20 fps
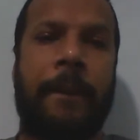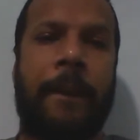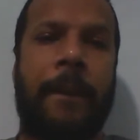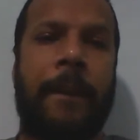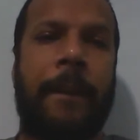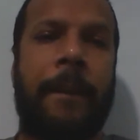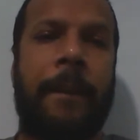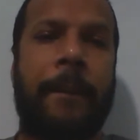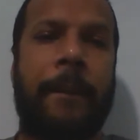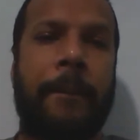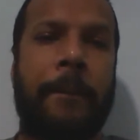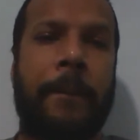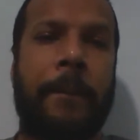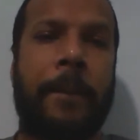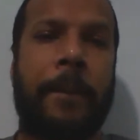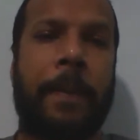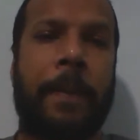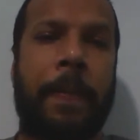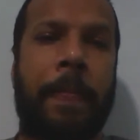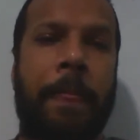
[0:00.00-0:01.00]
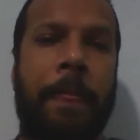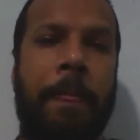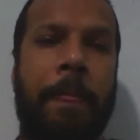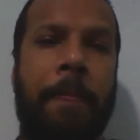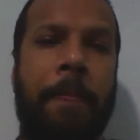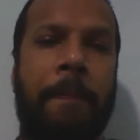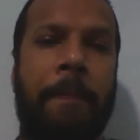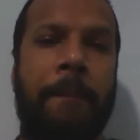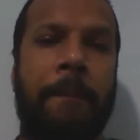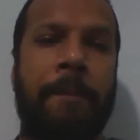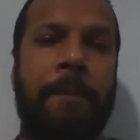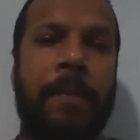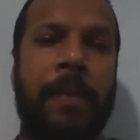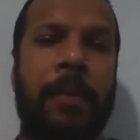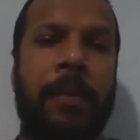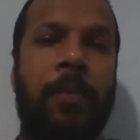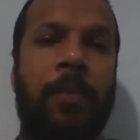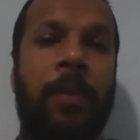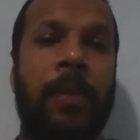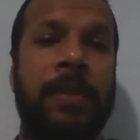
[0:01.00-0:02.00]
Um,
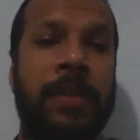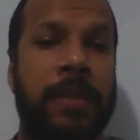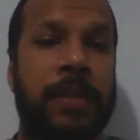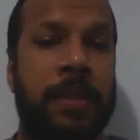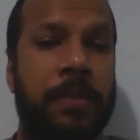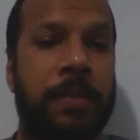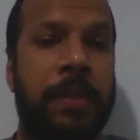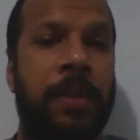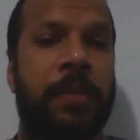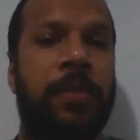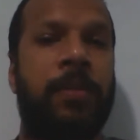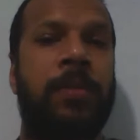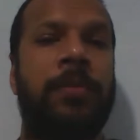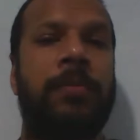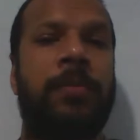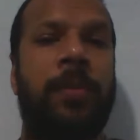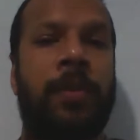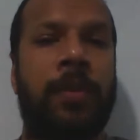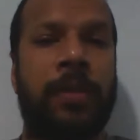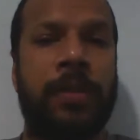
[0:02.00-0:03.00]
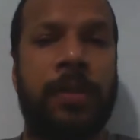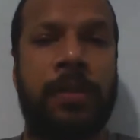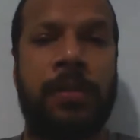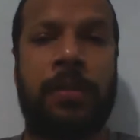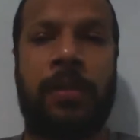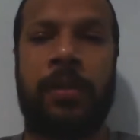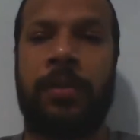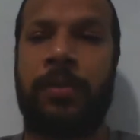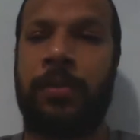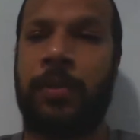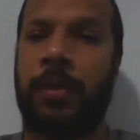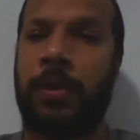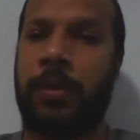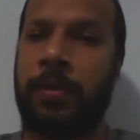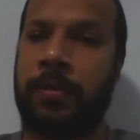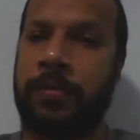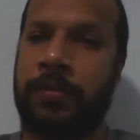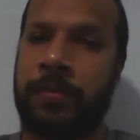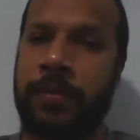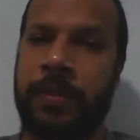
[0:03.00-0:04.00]
Wanting to be your own boss, to control your
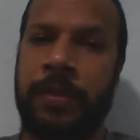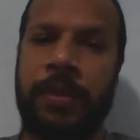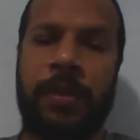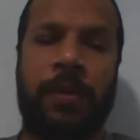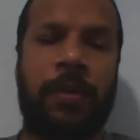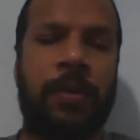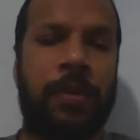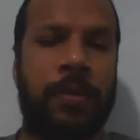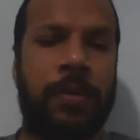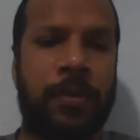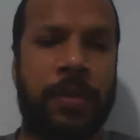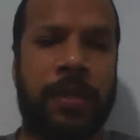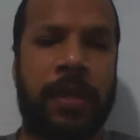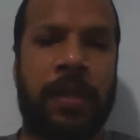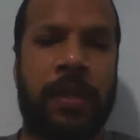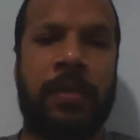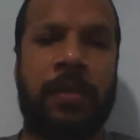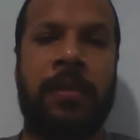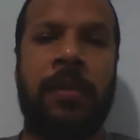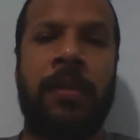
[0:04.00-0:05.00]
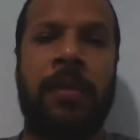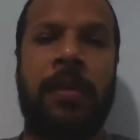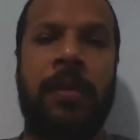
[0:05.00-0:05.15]
own future, all of those are